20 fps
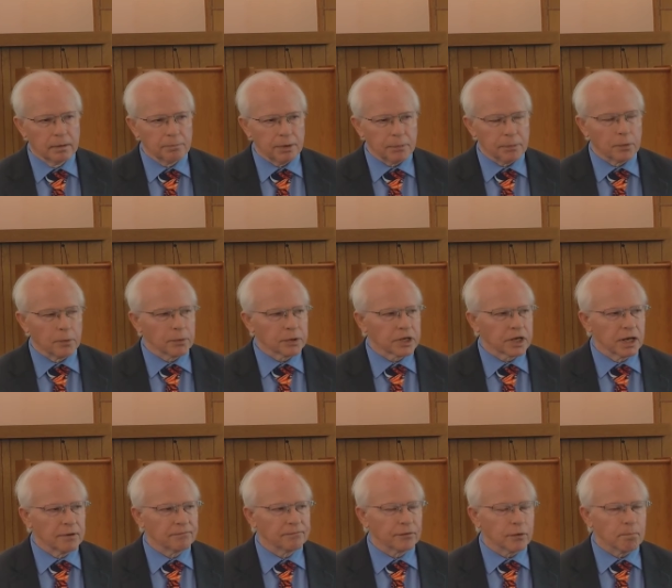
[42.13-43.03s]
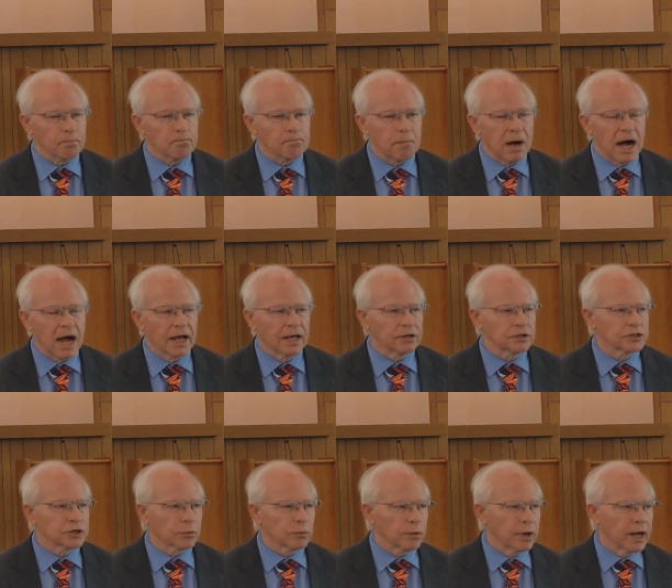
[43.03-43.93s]
People would come from
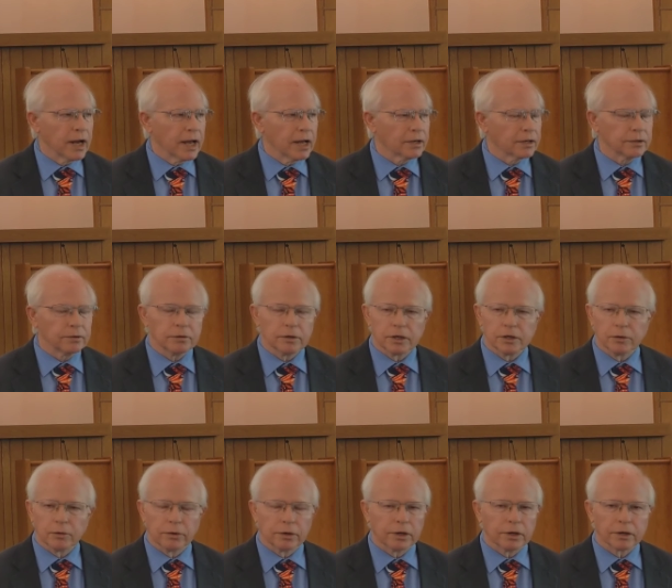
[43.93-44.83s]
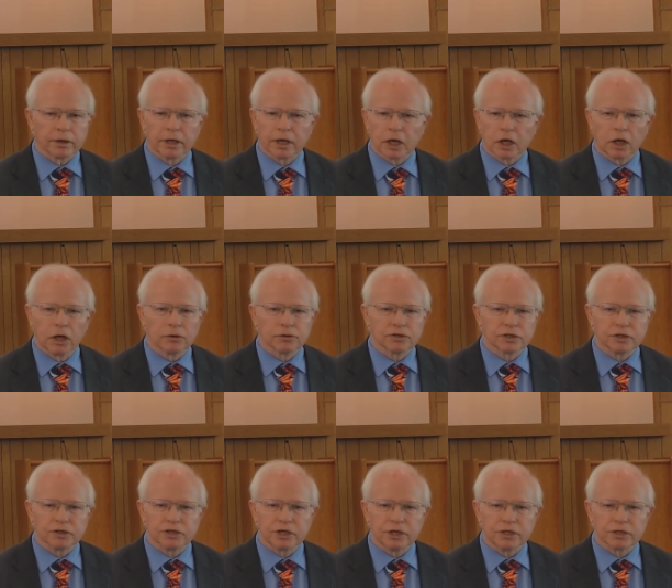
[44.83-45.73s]
miles around in order to get close
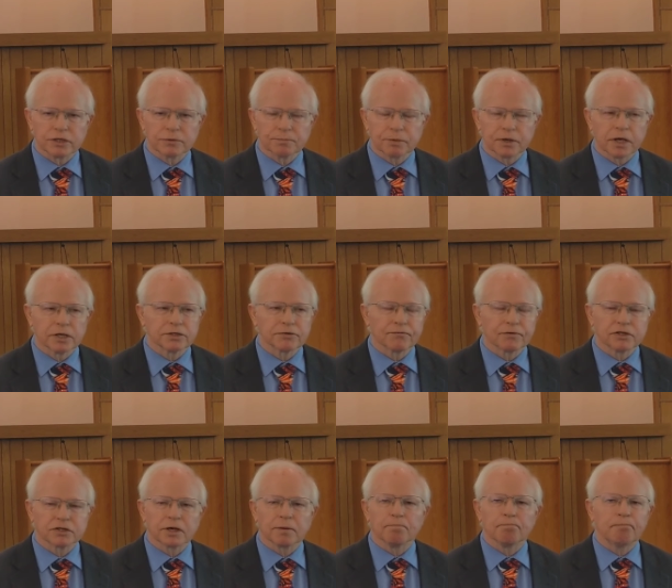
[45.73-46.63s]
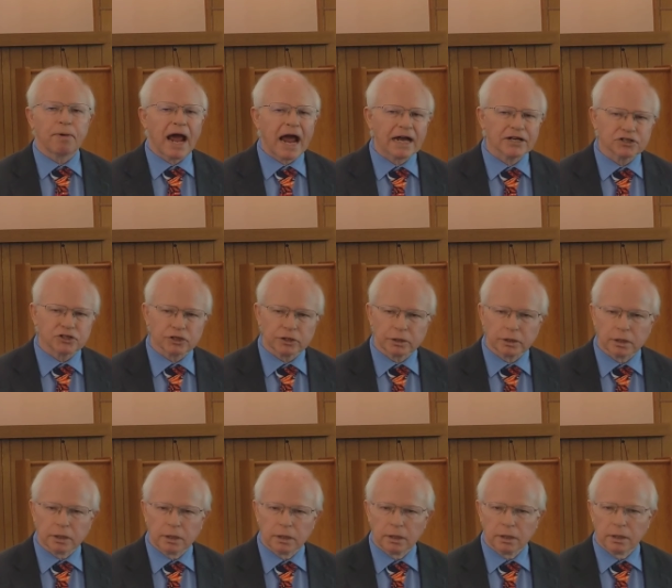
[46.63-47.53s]
to Jesus because of his compassion
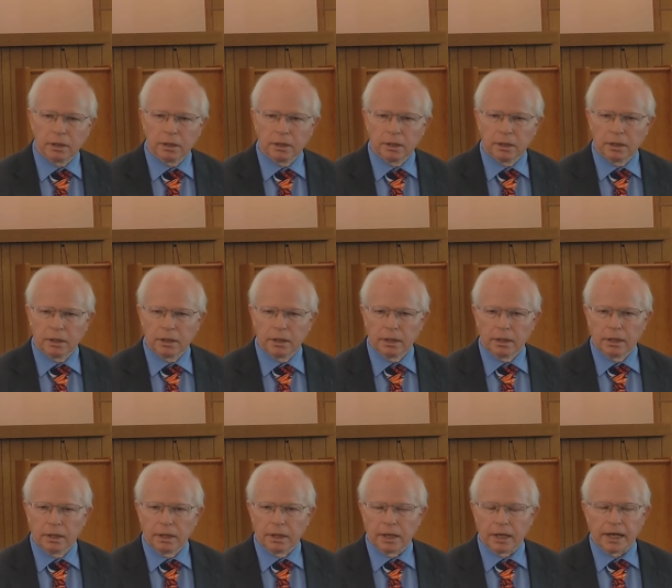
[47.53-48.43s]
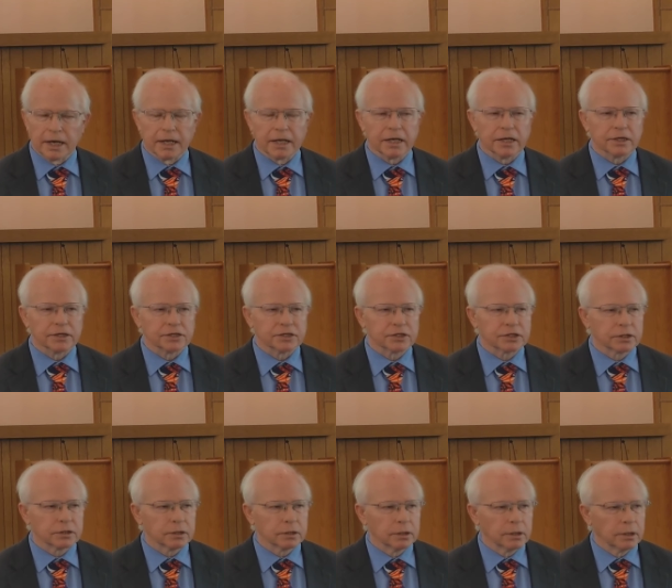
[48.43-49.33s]
and
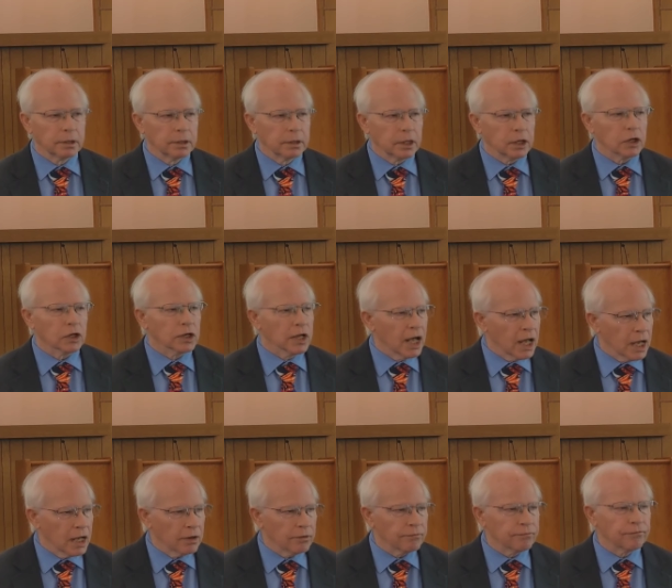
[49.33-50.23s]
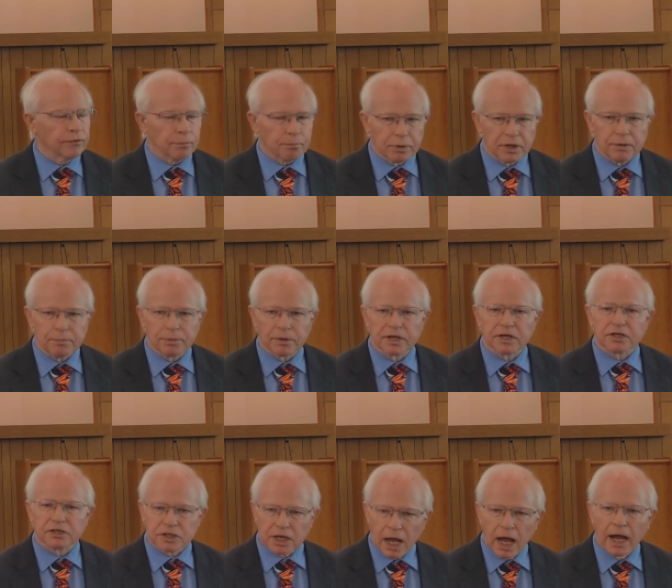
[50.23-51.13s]
his love for people and
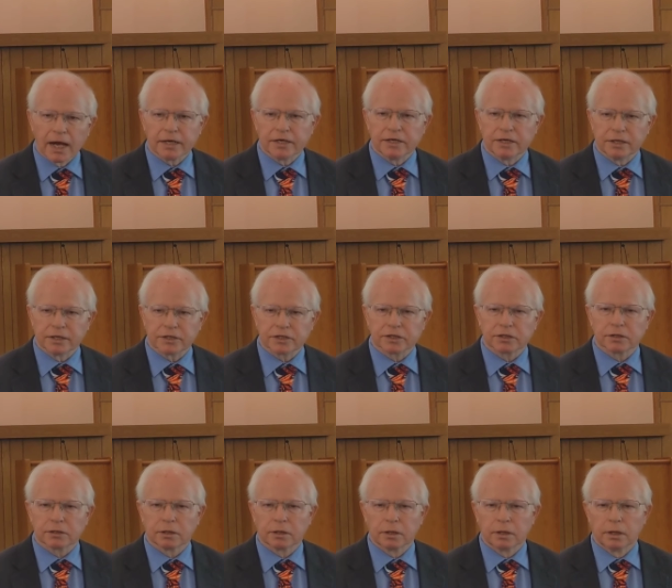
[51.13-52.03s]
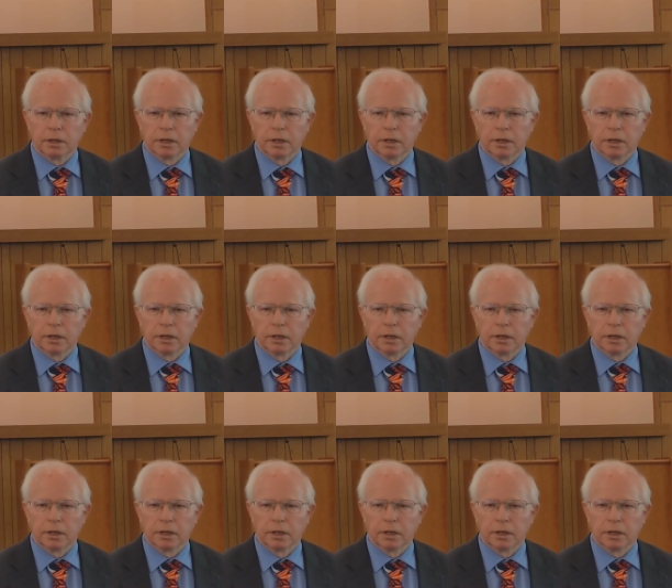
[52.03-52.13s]
his kindness.